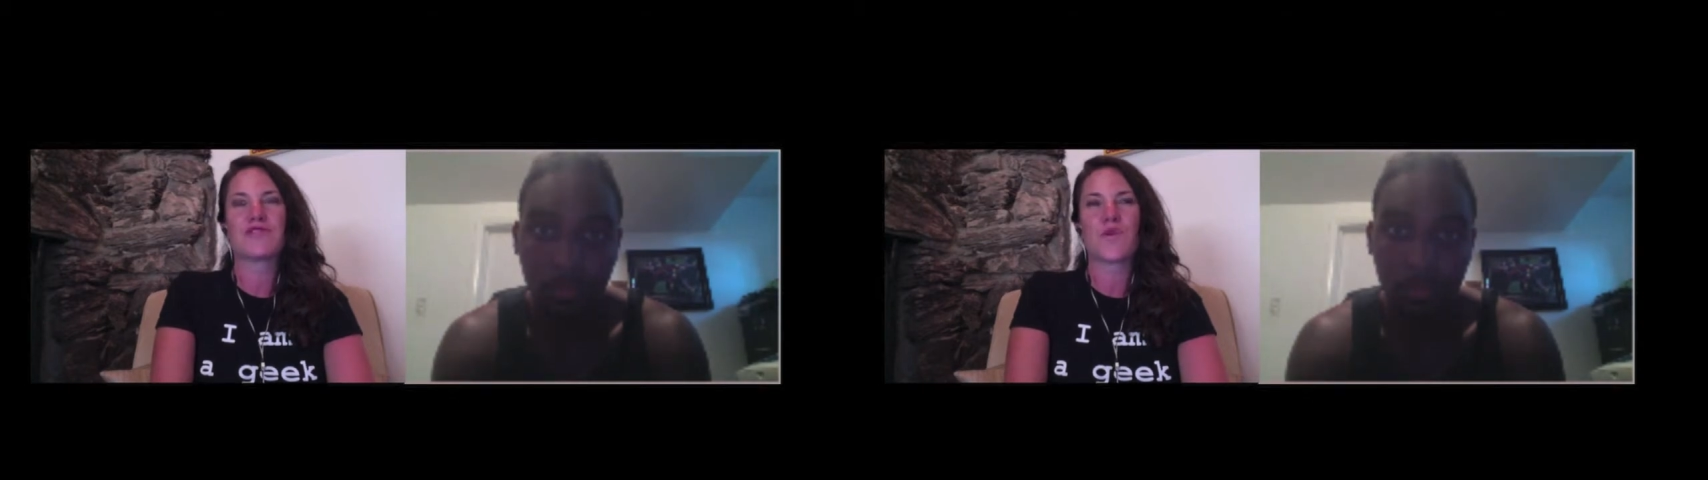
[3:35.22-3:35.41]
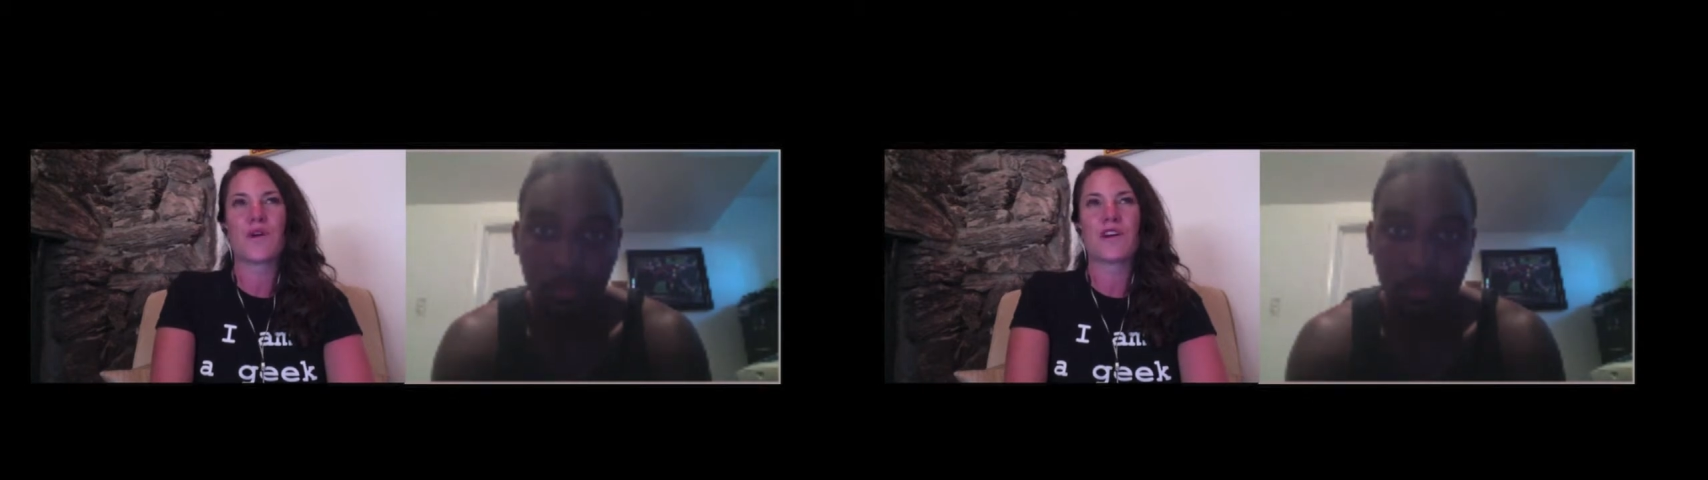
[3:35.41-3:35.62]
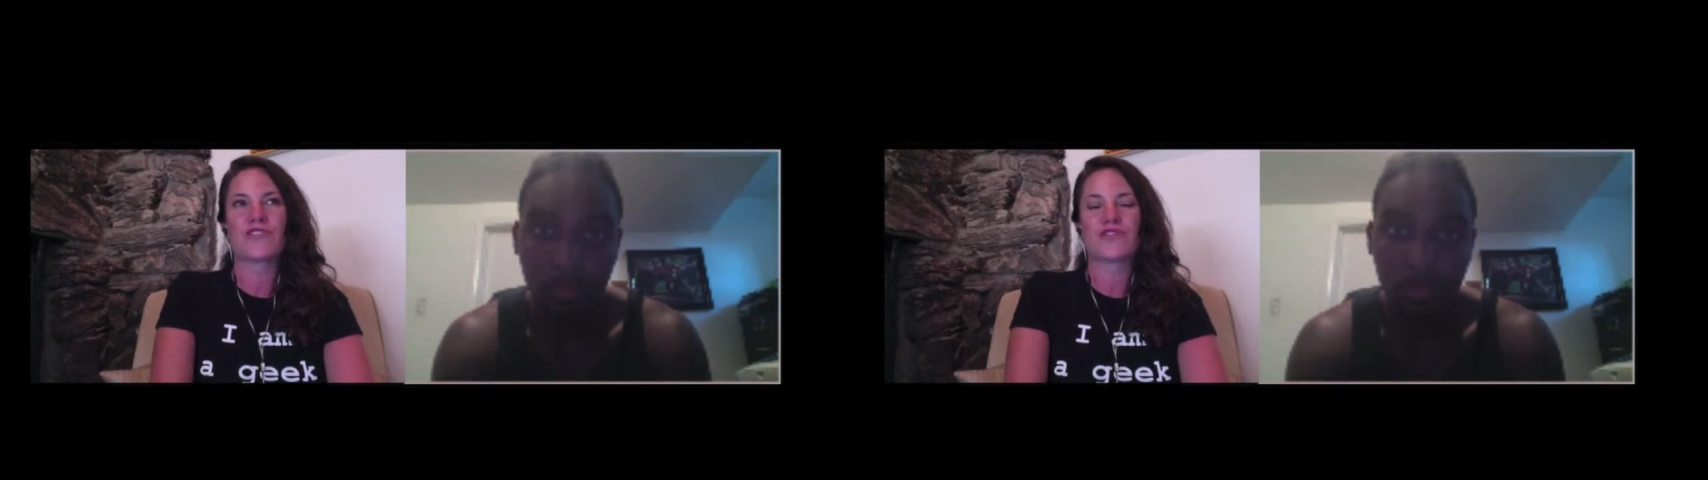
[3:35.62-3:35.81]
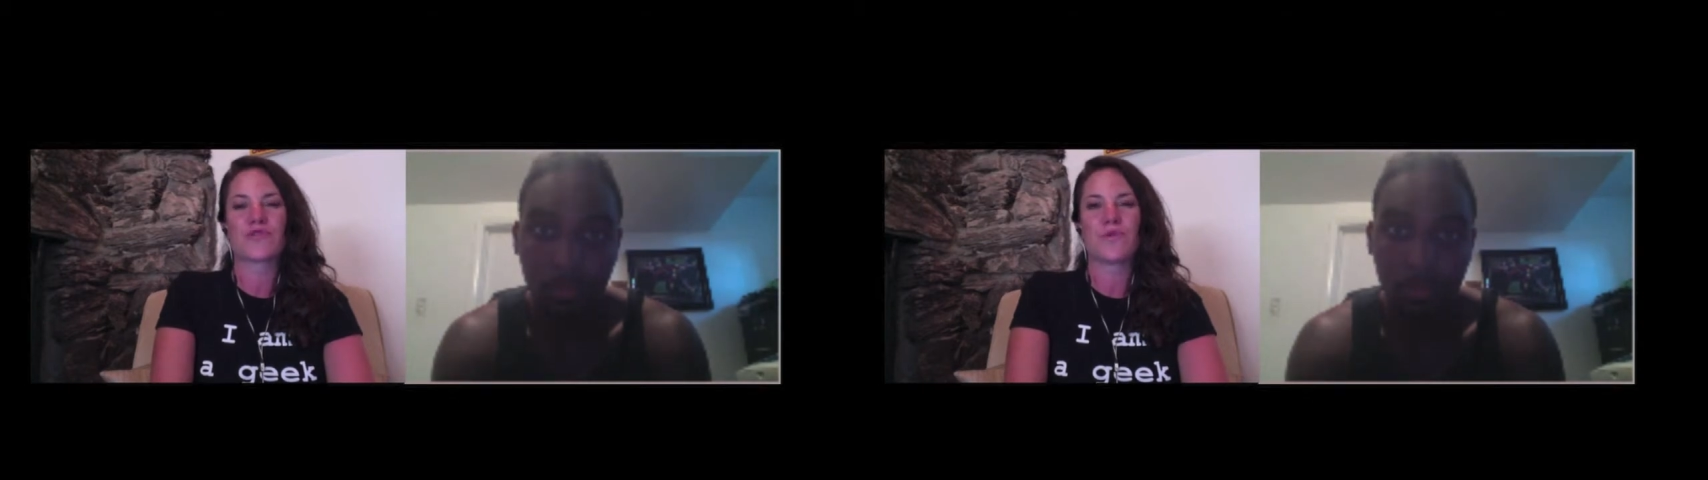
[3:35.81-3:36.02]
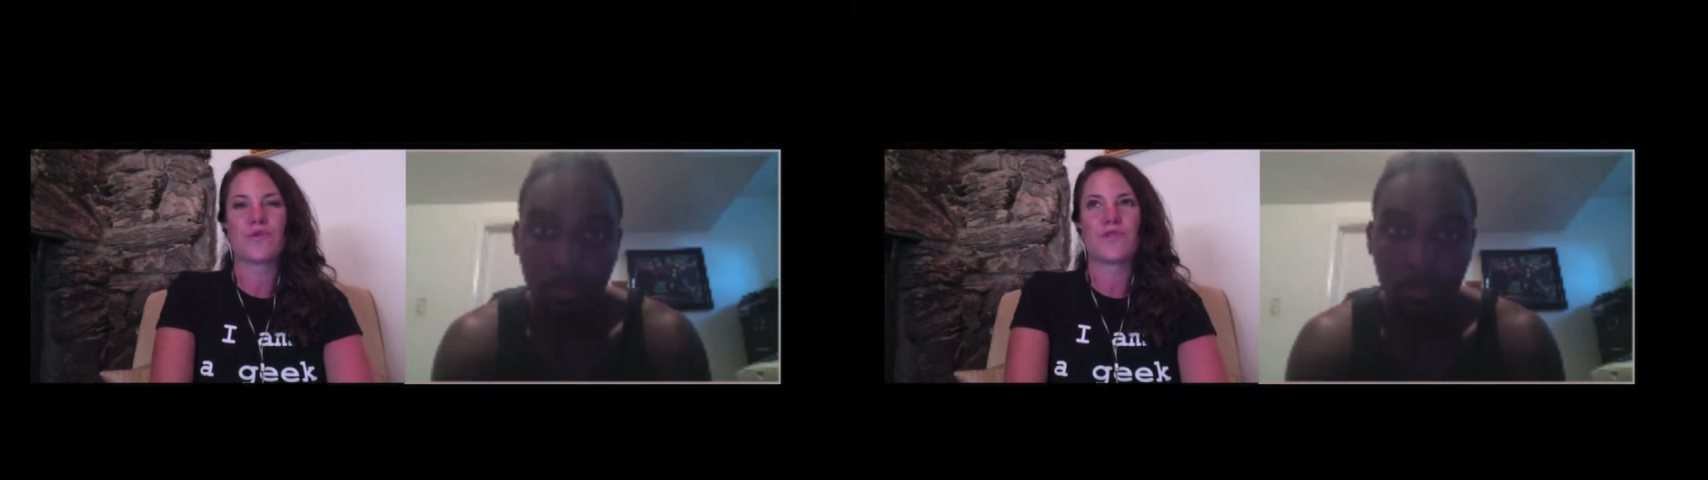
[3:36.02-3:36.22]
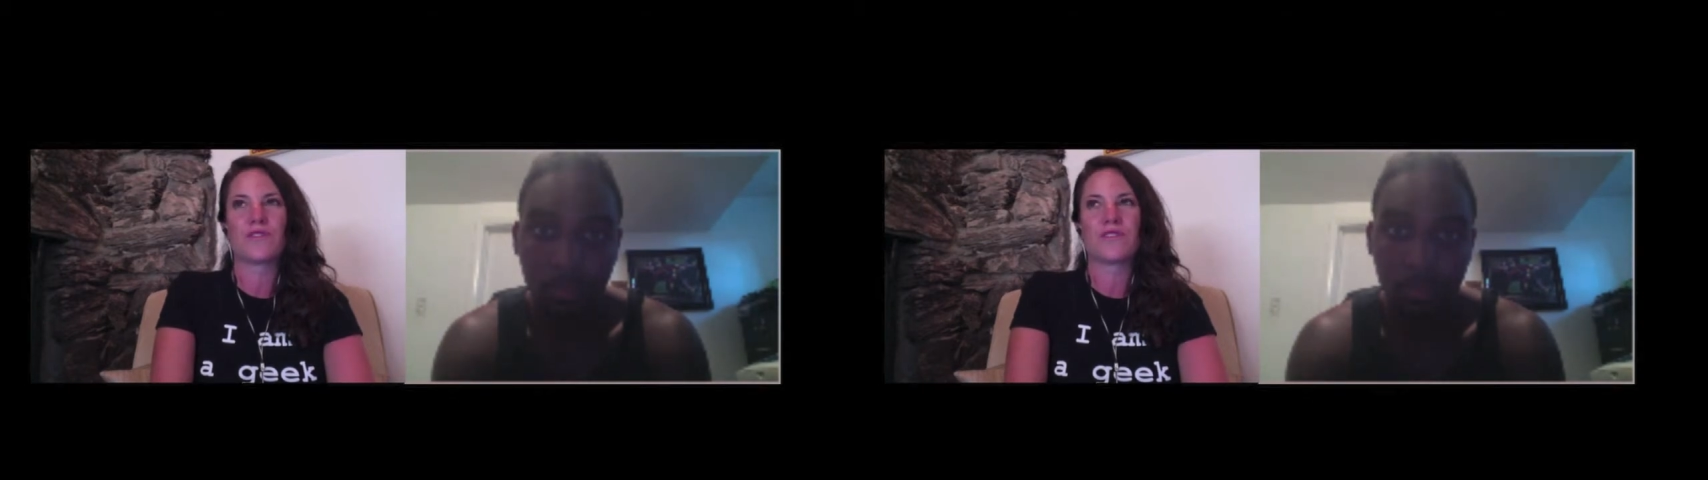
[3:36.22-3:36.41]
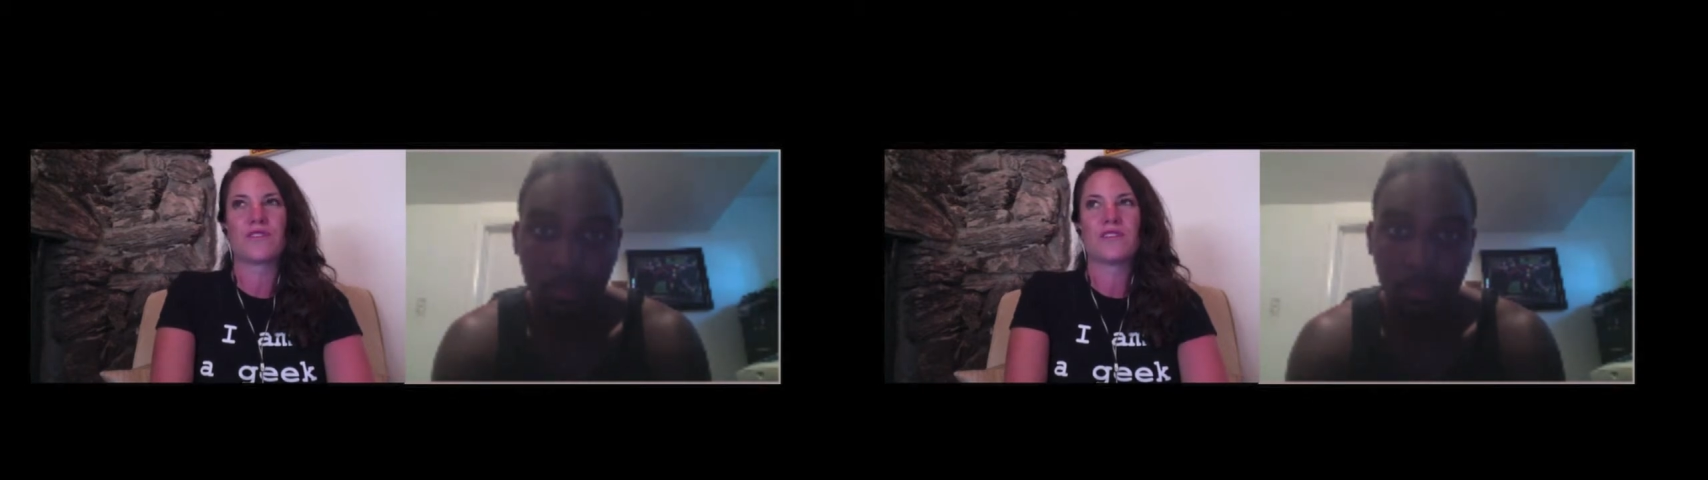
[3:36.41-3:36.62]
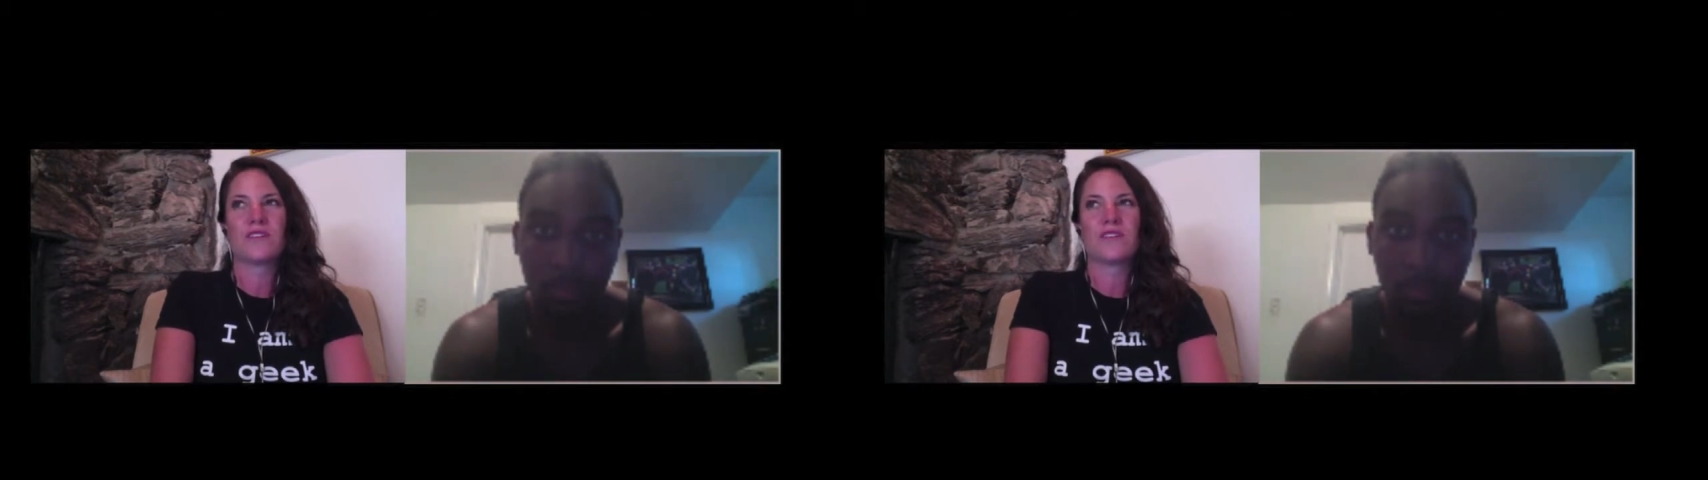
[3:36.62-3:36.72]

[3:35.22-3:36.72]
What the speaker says: going to school